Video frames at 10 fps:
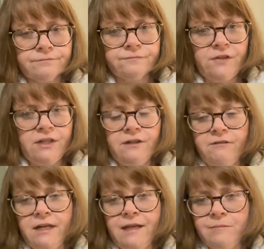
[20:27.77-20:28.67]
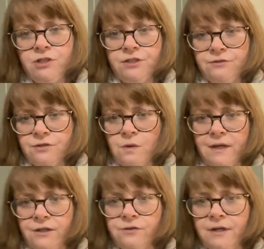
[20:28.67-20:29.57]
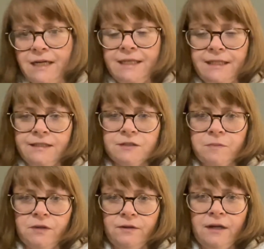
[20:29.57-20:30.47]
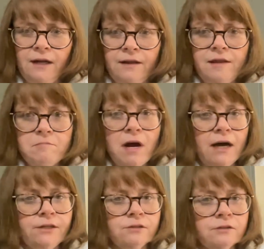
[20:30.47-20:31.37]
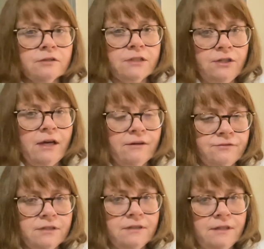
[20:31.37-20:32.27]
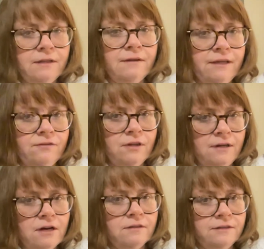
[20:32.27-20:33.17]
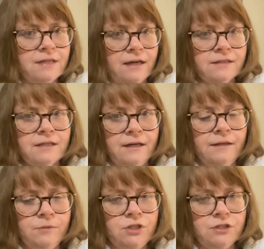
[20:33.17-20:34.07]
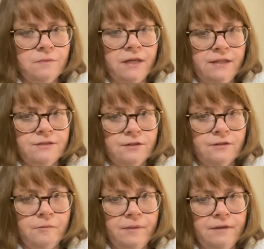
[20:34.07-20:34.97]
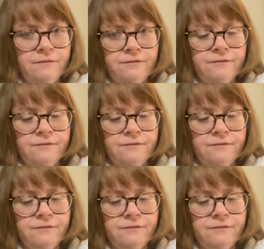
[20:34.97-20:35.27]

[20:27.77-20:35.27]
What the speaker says: Vinegar and lemon juice are quite good cleaners, but they're mild and you have to give it contact time, which is why it's a couple of